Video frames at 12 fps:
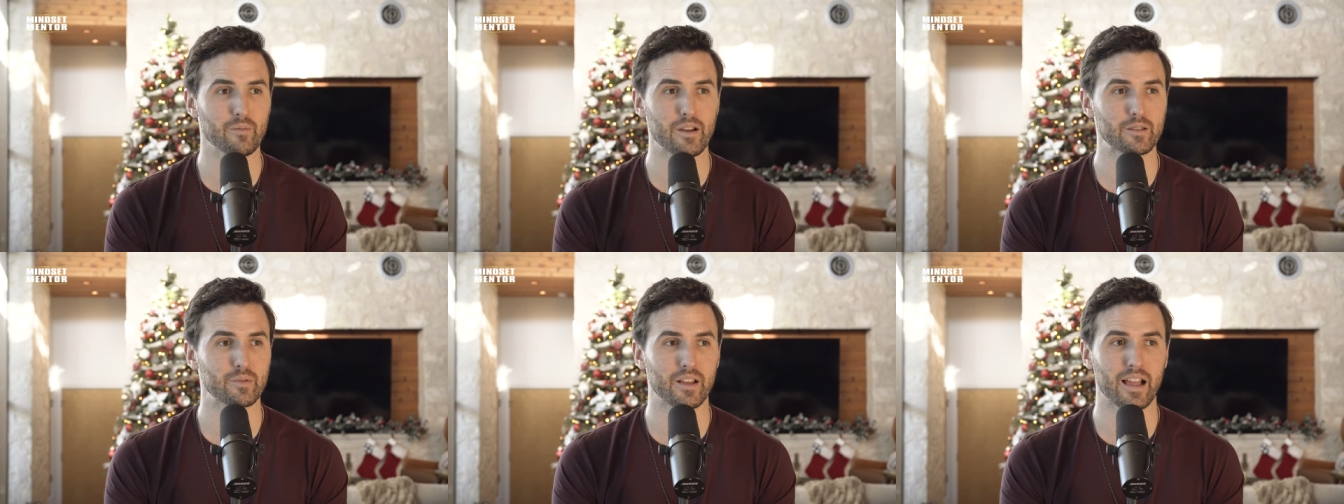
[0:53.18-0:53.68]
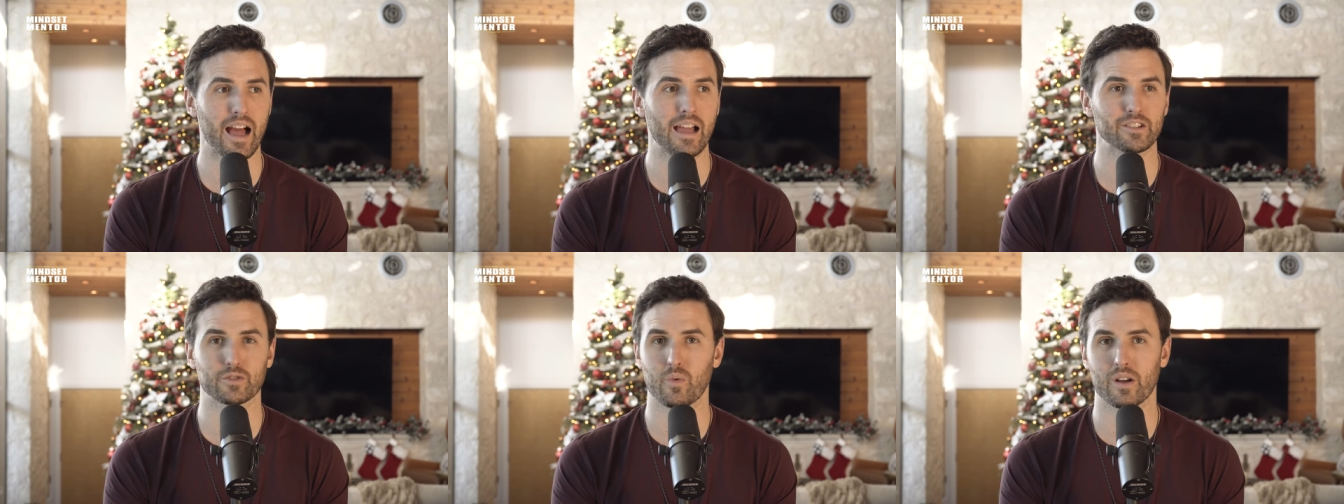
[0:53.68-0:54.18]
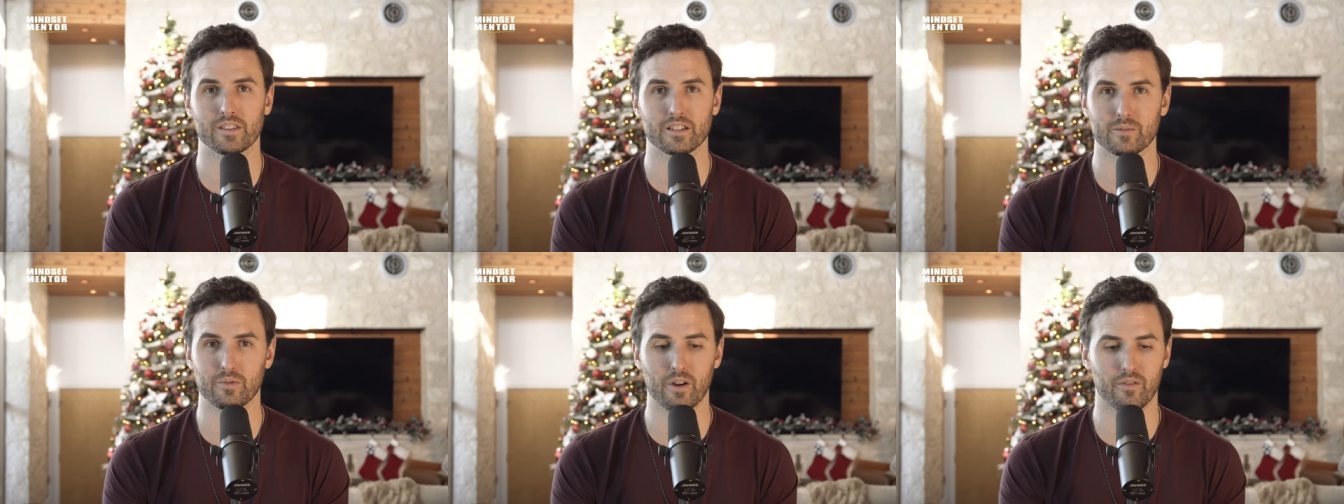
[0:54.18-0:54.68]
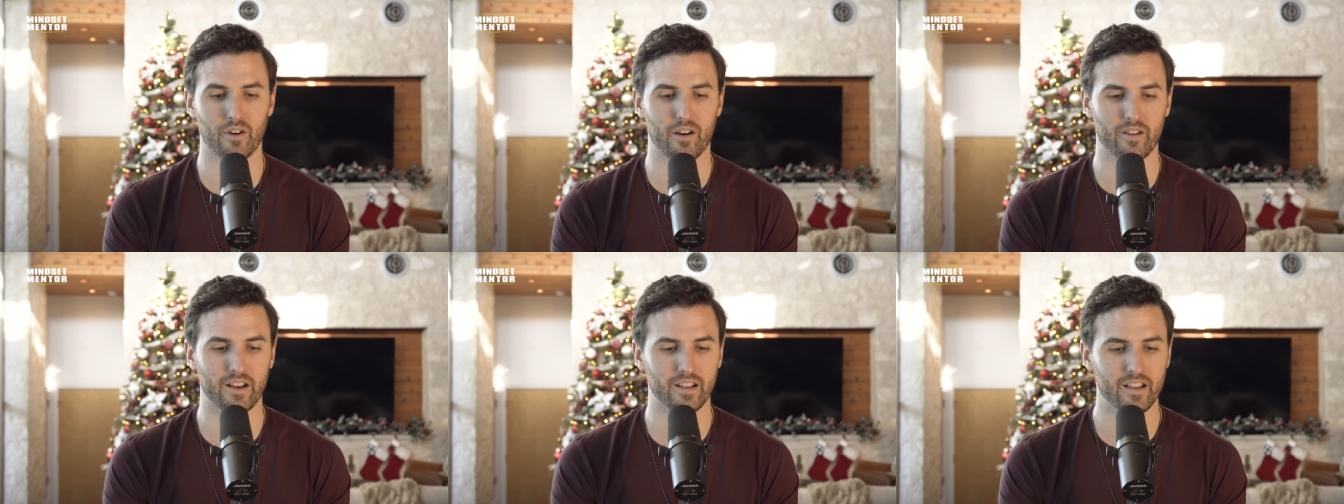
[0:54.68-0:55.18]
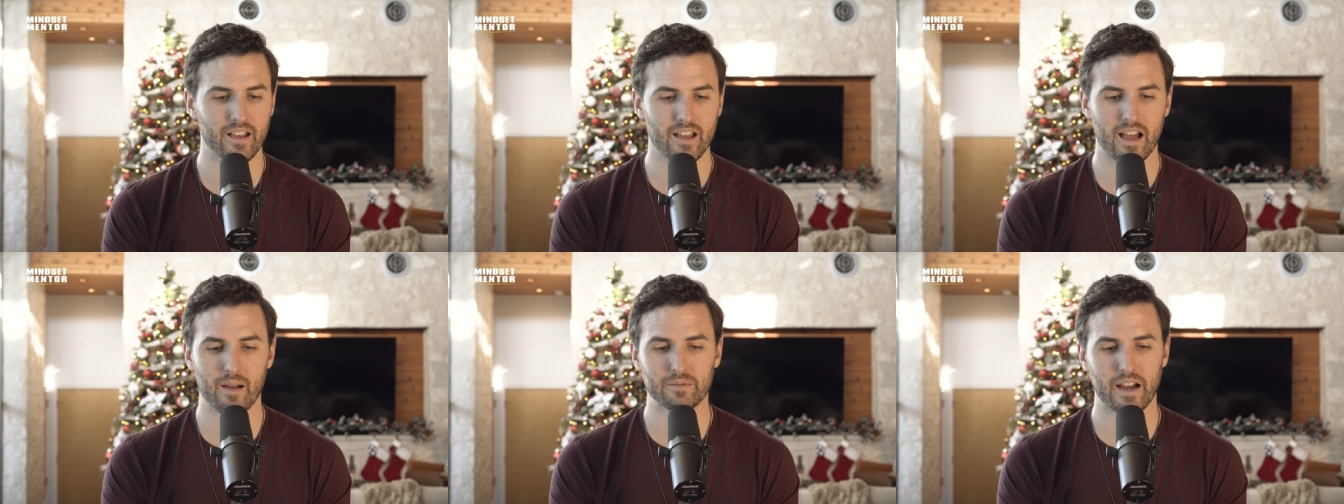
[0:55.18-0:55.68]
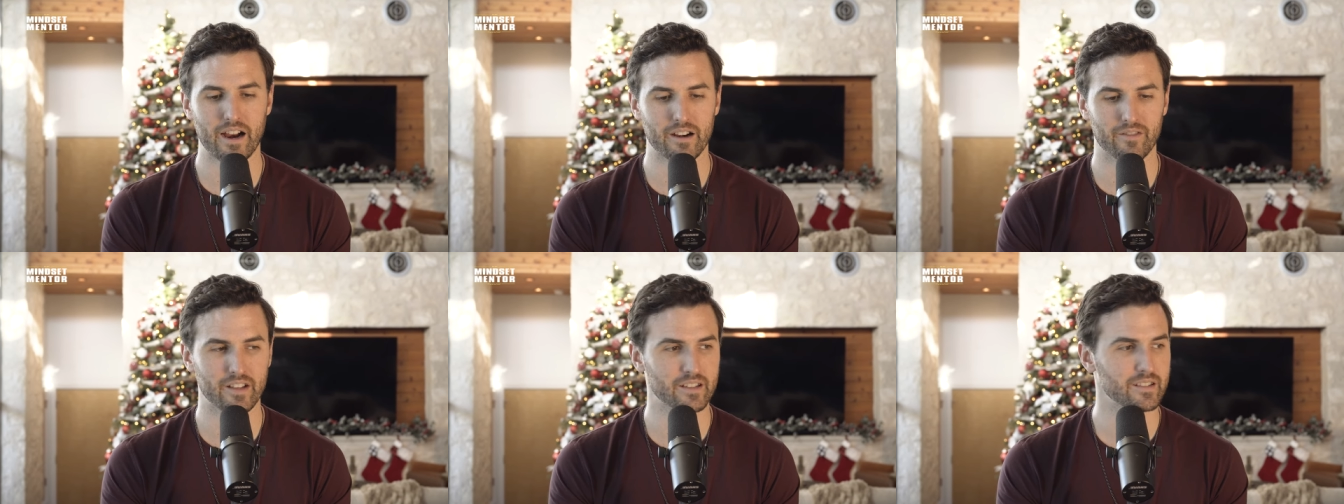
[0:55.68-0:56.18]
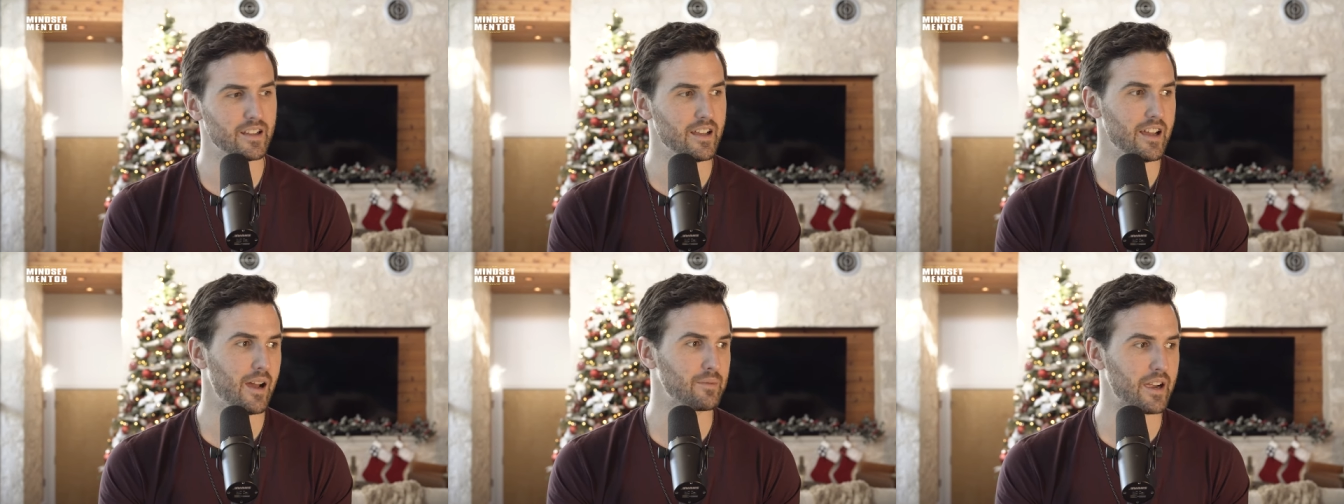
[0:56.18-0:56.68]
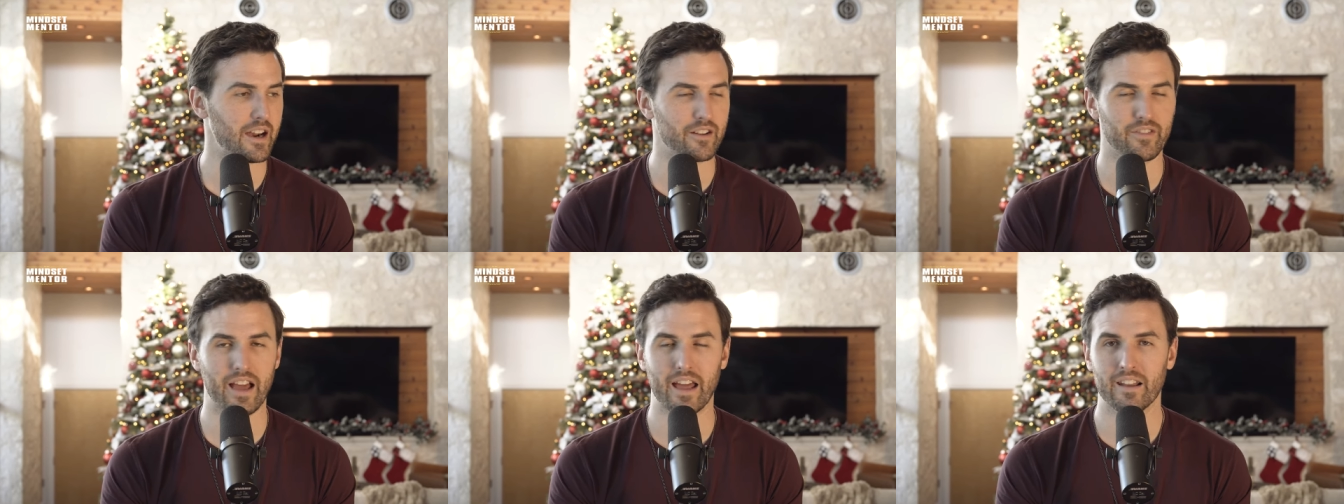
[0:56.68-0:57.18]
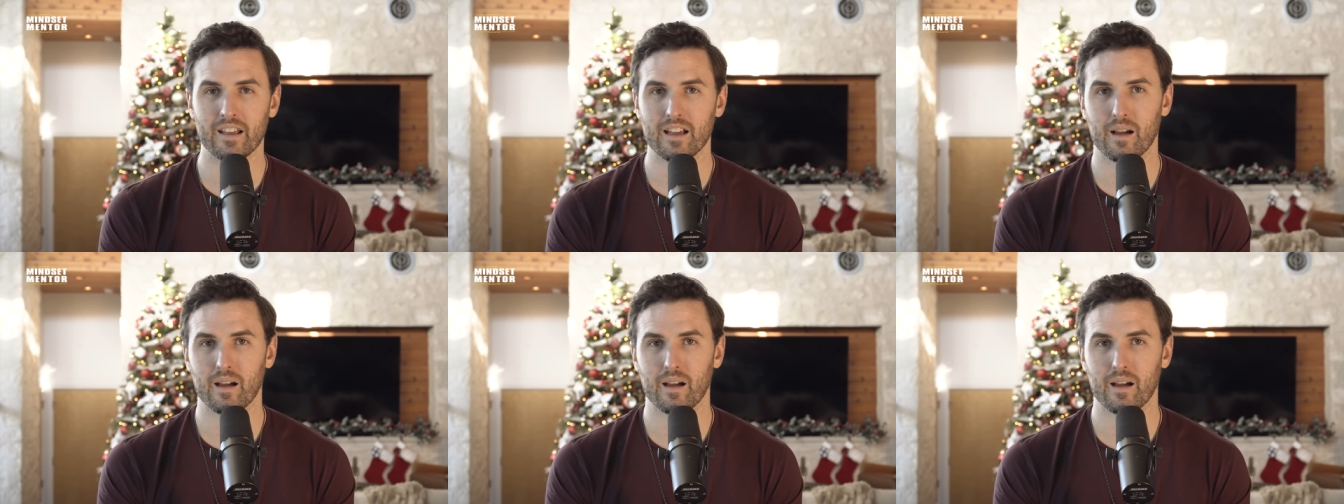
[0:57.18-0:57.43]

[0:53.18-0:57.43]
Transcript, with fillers: You might just be like, I just want this to be over already. I'm tired of this. I'm tired of that.